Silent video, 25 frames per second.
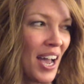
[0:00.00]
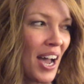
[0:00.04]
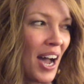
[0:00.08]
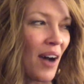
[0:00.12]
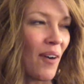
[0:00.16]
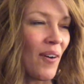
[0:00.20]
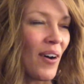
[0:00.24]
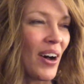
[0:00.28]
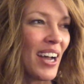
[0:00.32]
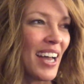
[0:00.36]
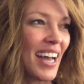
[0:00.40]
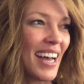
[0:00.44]

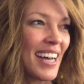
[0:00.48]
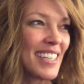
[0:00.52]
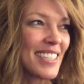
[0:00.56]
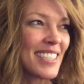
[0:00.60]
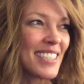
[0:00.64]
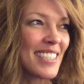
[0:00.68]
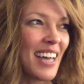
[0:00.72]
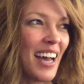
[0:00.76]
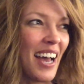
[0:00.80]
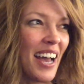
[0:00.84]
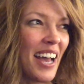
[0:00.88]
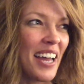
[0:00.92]
I walk
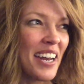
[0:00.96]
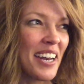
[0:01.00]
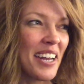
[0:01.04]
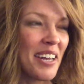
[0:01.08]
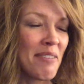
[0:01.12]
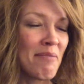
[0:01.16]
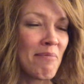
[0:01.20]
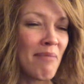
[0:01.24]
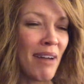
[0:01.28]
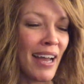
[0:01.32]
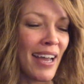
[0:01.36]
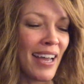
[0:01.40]
outside
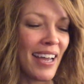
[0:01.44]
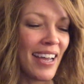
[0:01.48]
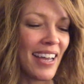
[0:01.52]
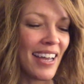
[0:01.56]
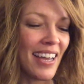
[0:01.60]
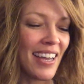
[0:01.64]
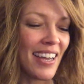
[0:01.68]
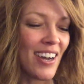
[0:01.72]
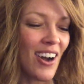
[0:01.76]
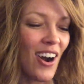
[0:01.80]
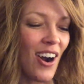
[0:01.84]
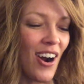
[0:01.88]
and
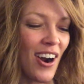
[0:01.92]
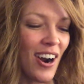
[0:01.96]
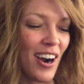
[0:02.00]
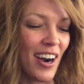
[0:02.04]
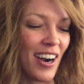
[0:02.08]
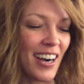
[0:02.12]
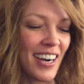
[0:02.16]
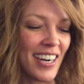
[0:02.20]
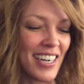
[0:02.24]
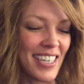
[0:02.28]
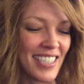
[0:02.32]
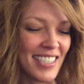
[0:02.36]
my
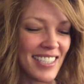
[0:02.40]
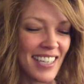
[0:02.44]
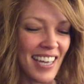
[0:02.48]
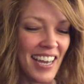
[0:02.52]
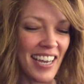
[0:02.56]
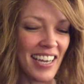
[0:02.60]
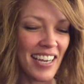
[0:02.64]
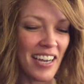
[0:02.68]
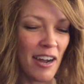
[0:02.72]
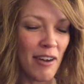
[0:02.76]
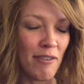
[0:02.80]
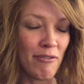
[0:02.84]
car is
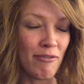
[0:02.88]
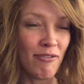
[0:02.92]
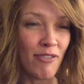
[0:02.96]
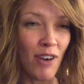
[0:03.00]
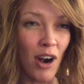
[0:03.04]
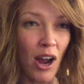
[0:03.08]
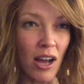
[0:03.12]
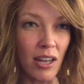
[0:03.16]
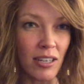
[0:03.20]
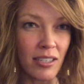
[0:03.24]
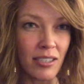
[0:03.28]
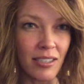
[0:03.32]
like a
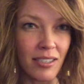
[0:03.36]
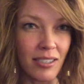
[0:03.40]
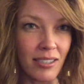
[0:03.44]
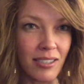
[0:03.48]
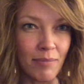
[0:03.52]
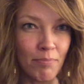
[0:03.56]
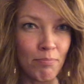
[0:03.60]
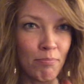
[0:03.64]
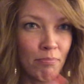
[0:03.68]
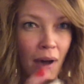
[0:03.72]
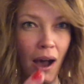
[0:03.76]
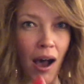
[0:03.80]

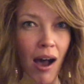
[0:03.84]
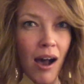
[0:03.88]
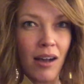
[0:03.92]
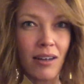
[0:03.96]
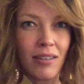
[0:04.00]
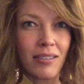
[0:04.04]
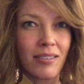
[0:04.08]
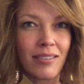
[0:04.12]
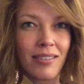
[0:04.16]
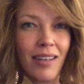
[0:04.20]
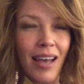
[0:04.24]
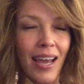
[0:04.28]
frost
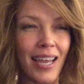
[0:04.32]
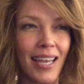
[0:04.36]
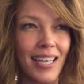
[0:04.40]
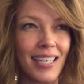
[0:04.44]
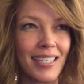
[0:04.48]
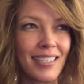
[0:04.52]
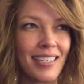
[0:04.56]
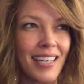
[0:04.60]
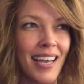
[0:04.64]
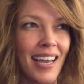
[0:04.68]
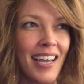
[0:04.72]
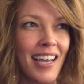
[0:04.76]
box. Like
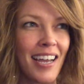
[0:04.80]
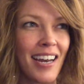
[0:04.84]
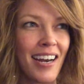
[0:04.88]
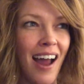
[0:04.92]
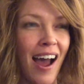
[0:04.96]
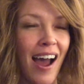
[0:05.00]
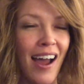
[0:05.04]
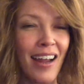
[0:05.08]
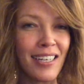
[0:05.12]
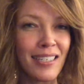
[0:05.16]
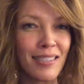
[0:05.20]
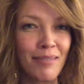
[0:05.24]
it's like an
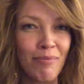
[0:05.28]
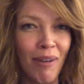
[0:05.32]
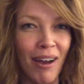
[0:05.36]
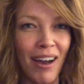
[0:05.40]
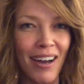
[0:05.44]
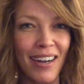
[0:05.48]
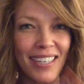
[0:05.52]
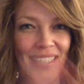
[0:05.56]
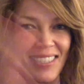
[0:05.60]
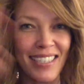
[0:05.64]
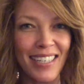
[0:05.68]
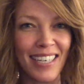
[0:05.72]
ice
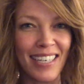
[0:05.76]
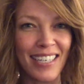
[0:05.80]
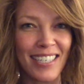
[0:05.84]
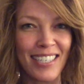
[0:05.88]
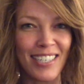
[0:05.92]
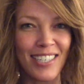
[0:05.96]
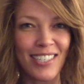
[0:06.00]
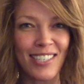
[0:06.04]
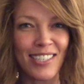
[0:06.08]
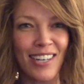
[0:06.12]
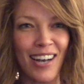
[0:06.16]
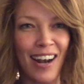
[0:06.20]
box. Like
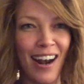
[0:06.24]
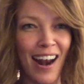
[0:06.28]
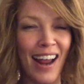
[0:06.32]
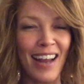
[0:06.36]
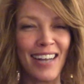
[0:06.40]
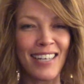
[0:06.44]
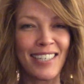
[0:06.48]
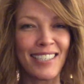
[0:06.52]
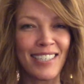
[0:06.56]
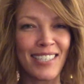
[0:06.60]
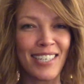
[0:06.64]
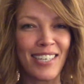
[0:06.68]
it's just an
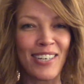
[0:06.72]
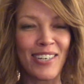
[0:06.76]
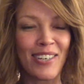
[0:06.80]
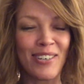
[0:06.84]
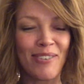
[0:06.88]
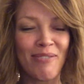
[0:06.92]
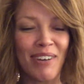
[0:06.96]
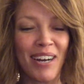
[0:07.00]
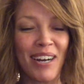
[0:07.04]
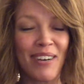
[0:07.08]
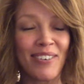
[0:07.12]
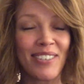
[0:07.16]
ice
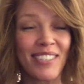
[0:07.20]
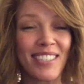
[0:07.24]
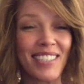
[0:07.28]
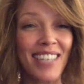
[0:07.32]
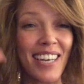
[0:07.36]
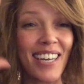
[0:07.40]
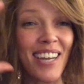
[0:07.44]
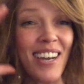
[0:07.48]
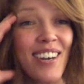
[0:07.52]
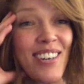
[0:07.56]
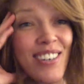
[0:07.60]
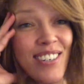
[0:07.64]
cube. And I was
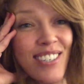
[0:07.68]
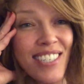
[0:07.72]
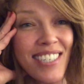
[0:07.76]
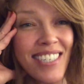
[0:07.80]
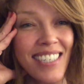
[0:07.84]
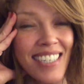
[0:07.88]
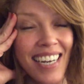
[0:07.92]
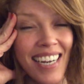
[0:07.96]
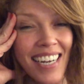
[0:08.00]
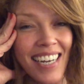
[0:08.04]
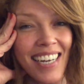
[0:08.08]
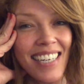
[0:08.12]
like, oh
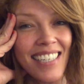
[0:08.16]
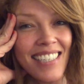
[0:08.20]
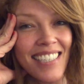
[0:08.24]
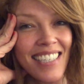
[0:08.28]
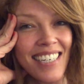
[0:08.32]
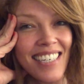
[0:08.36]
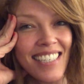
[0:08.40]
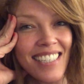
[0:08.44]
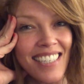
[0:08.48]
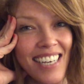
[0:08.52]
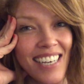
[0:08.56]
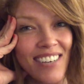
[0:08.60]
shit, it's
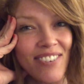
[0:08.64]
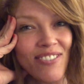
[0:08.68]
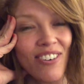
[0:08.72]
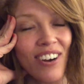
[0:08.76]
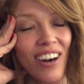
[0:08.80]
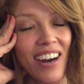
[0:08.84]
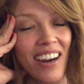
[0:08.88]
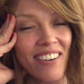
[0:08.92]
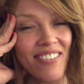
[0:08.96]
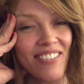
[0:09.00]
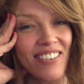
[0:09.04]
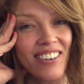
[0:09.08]
going to take
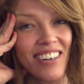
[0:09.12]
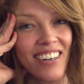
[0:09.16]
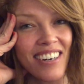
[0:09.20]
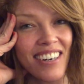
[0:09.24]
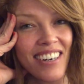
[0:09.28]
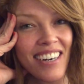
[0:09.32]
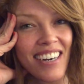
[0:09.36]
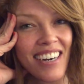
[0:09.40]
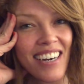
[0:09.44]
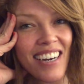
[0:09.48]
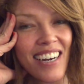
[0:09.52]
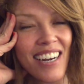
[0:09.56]

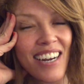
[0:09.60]
forever